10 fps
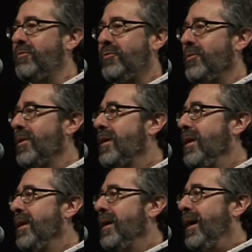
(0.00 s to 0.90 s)
before.
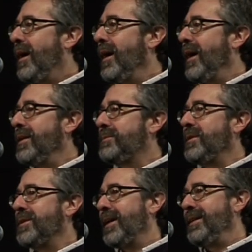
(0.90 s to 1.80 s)
Uh, and it's
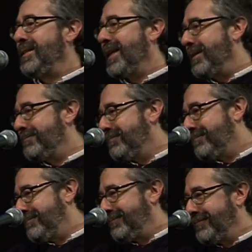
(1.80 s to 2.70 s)
because I need that
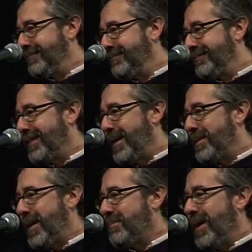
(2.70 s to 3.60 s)

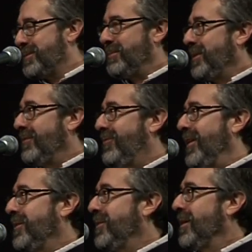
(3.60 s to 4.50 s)
uh, that possibility of
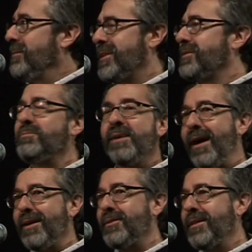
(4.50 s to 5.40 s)
failure. I mean, it's not just me.
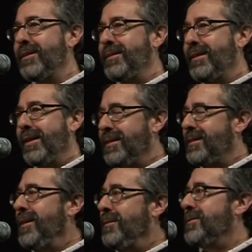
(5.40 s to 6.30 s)
I actually think that I think
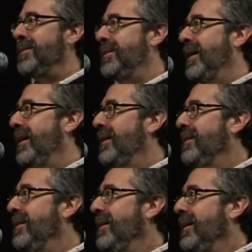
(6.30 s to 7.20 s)
teams need that.
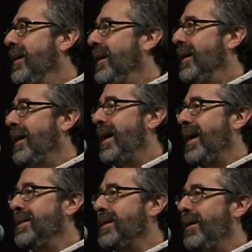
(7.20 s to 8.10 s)
Mm-hmm. Uh,
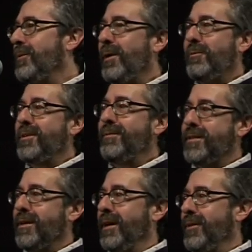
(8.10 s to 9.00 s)
I, I, I, will leave
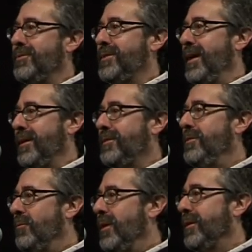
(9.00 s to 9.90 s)
it to others to
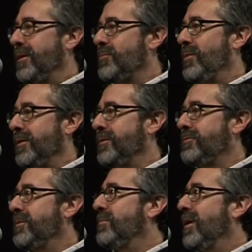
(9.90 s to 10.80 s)
execute well against well
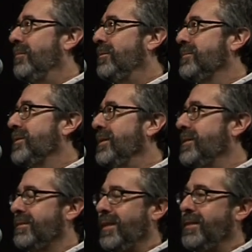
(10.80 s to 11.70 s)
understood problems. I
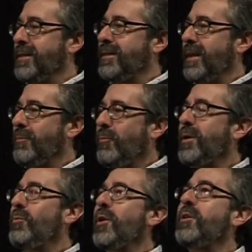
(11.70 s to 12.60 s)
just that's that, uh,
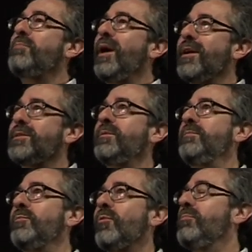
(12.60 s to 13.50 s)
what what could possibly
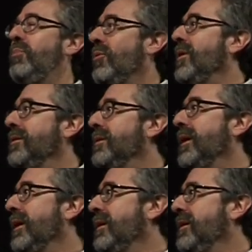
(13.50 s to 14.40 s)
be more boring than
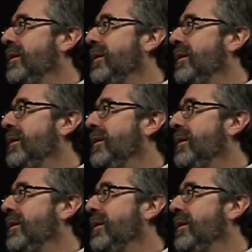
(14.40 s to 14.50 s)
that,